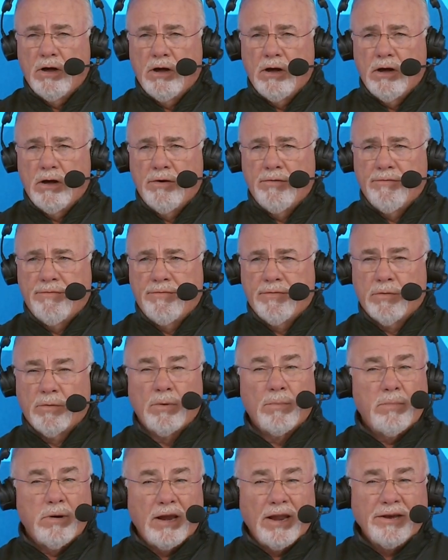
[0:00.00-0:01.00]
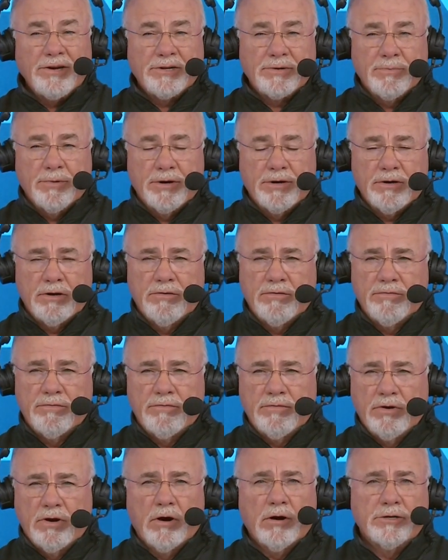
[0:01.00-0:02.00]
uh, for replacement
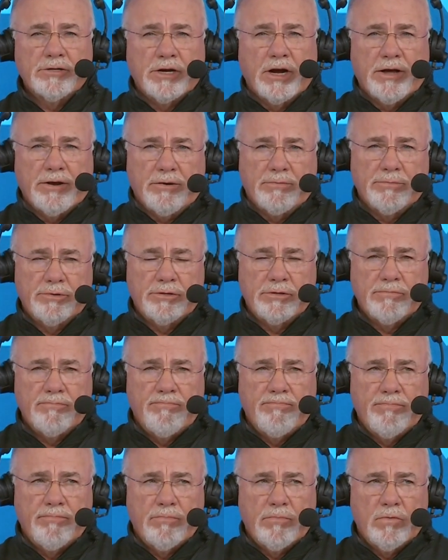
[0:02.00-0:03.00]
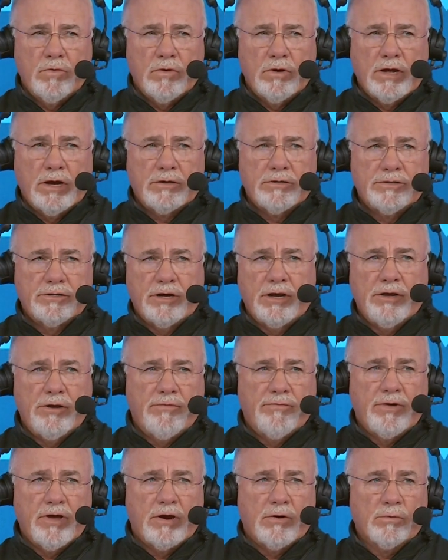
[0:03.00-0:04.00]
of large items, like say
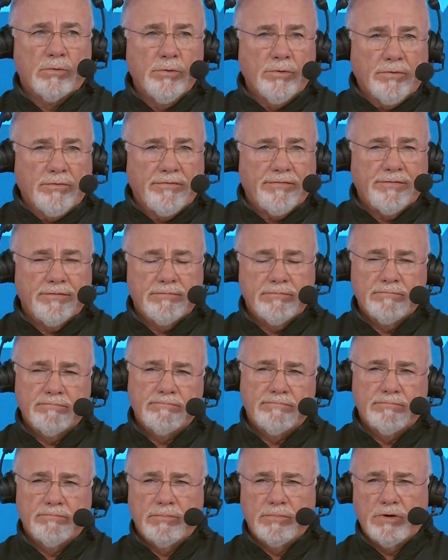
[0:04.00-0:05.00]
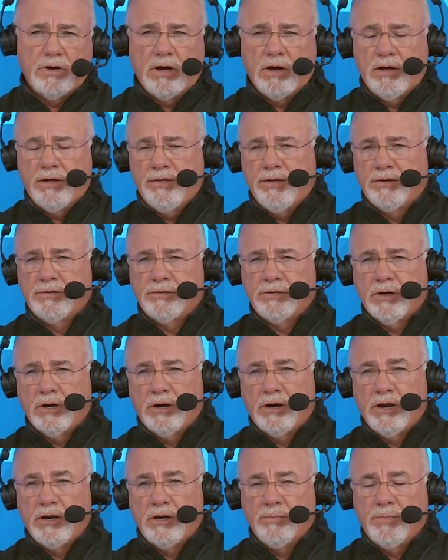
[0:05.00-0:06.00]
you've got a roof uh, that's
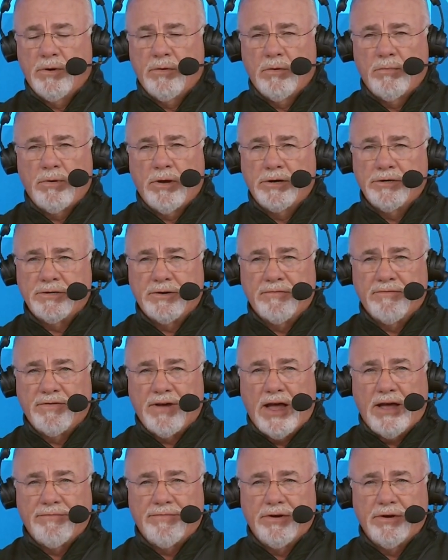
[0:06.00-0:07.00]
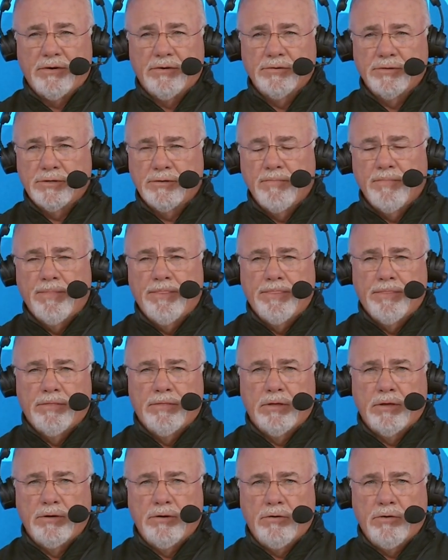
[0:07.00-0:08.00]
going to need to be replaced in five years,
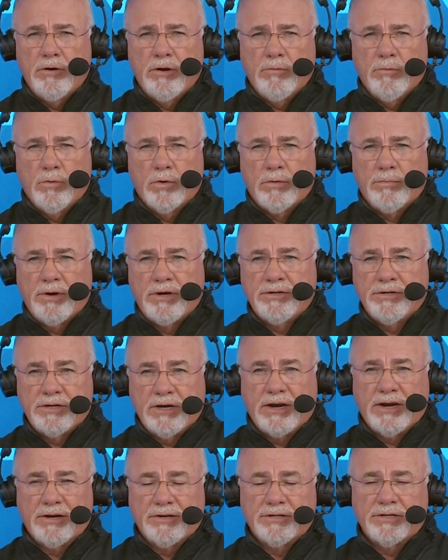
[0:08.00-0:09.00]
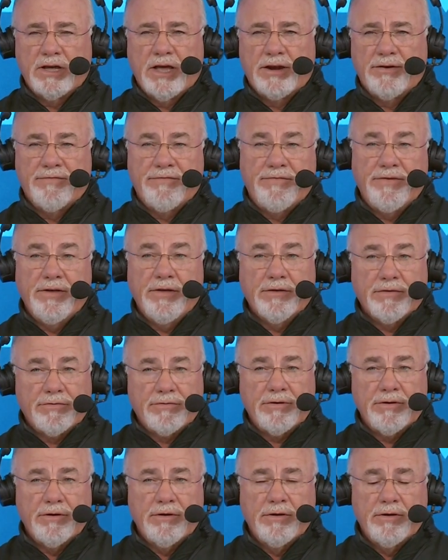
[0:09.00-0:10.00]
then you want to be setting aside a
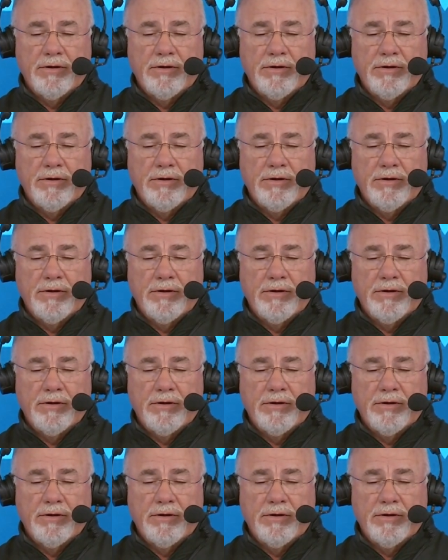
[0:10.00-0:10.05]
fifth